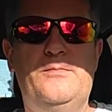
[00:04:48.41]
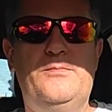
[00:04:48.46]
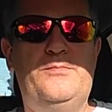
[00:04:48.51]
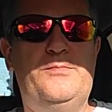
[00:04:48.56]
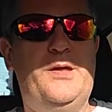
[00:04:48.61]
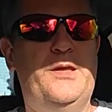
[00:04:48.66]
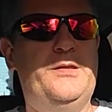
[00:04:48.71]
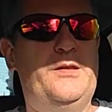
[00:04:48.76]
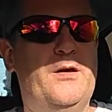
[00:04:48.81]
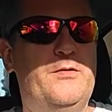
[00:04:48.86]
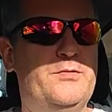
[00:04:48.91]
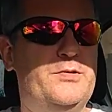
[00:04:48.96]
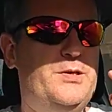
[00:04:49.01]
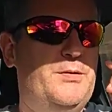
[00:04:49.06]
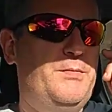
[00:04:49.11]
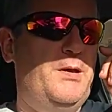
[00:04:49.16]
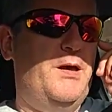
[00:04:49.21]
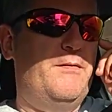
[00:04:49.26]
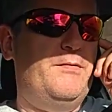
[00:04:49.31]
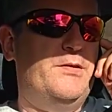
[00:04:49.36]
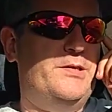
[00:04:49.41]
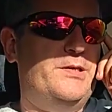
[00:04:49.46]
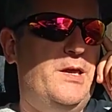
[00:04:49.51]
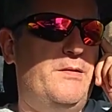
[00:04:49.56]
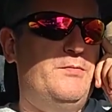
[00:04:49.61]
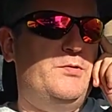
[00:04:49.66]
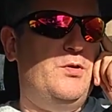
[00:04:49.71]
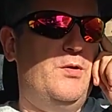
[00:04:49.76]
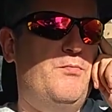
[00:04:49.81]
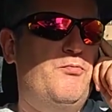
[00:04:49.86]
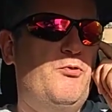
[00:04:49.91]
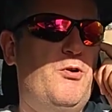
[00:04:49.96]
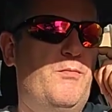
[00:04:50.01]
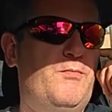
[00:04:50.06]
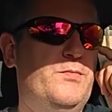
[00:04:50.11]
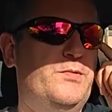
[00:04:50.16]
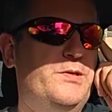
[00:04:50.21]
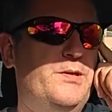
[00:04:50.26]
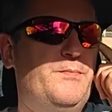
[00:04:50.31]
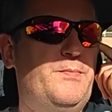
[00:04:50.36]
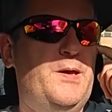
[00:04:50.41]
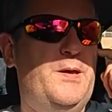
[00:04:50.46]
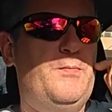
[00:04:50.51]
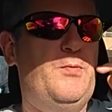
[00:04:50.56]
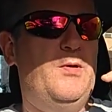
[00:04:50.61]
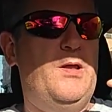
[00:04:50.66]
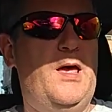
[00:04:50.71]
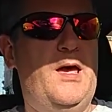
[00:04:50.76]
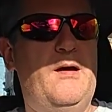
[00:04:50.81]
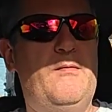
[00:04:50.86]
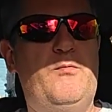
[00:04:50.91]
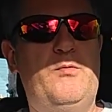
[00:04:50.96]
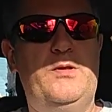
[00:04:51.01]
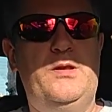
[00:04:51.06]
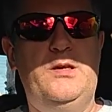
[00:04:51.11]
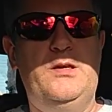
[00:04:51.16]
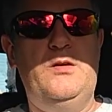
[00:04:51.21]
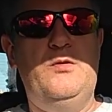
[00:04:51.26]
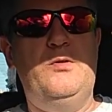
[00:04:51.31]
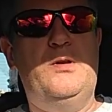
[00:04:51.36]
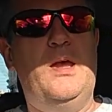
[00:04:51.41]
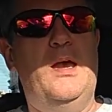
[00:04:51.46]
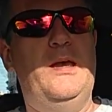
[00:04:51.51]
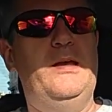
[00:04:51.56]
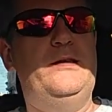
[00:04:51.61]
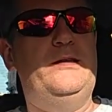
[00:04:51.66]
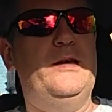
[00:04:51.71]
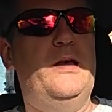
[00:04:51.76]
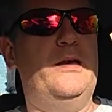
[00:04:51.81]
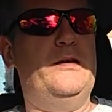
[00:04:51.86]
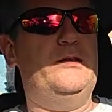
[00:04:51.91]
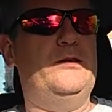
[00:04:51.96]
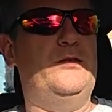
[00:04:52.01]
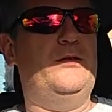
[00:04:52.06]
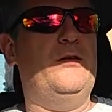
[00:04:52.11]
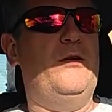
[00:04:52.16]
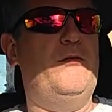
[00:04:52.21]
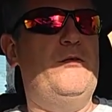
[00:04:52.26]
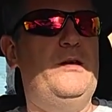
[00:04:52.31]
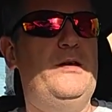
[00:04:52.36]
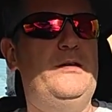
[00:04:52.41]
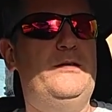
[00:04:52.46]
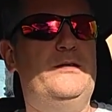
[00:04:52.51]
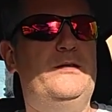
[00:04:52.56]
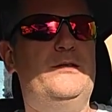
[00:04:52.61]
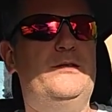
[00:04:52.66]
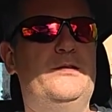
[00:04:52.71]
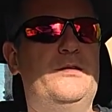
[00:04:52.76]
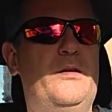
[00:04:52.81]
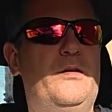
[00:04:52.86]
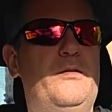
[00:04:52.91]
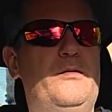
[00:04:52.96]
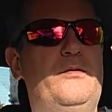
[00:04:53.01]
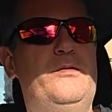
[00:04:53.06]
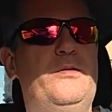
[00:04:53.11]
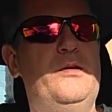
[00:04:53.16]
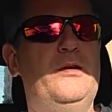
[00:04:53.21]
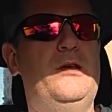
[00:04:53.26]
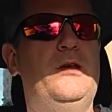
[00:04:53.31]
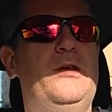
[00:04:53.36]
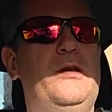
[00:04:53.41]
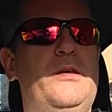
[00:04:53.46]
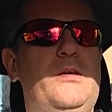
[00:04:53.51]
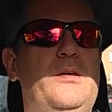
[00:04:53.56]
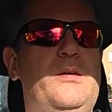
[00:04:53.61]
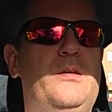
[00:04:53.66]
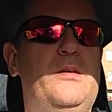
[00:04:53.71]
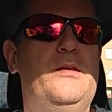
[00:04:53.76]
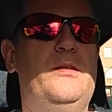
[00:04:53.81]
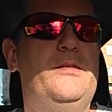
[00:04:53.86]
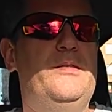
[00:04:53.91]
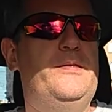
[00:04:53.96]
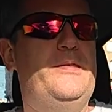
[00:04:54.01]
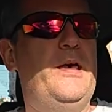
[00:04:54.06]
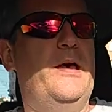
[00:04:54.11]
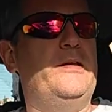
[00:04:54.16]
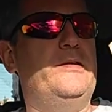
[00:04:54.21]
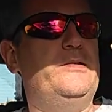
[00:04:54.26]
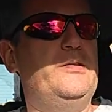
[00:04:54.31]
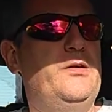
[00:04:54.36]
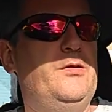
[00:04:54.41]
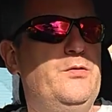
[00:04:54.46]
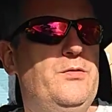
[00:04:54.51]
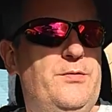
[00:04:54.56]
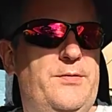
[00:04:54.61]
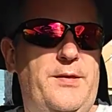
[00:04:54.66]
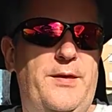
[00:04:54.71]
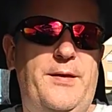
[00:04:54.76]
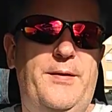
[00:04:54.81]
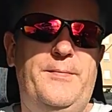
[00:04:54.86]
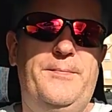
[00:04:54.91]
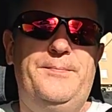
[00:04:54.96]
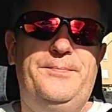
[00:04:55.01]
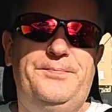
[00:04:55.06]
They don't seem to have the same sort of problems that people have with the UK tax authorities, so that's a good thing.